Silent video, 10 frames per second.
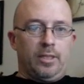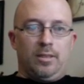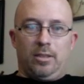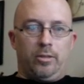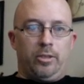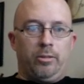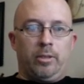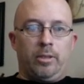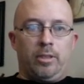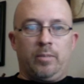so
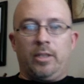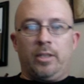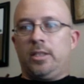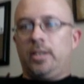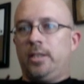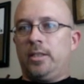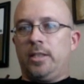200 some odd cities.